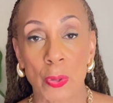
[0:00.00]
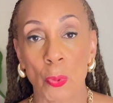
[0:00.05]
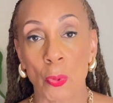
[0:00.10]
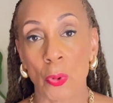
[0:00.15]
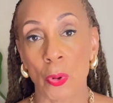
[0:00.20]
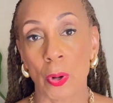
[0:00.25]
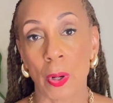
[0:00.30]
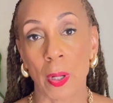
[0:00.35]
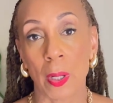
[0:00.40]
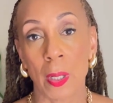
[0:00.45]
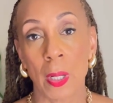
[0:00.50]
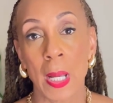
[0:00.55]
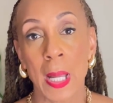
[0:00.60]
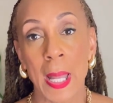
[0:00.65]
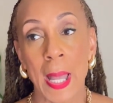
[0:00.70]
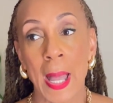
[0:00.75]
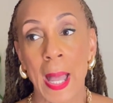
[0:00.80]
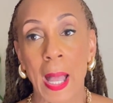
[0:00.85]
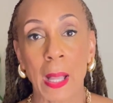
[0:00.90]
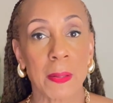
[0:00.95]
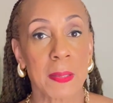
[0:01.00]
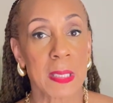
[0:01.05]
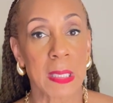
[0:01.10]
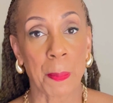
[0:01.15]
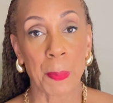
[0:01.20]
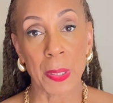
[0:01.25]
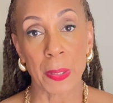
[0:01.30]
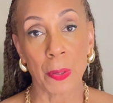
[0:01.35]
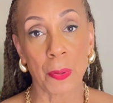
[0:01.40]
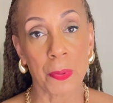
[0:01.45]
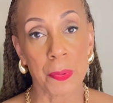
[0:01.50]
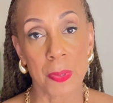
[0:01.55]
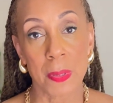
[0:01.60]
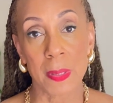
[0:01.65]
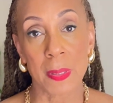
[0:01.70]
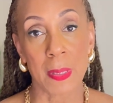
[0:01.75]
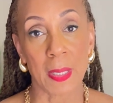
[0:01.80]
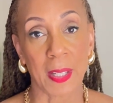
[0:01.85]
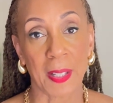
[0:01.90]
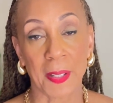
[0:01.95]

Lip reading: or how some of those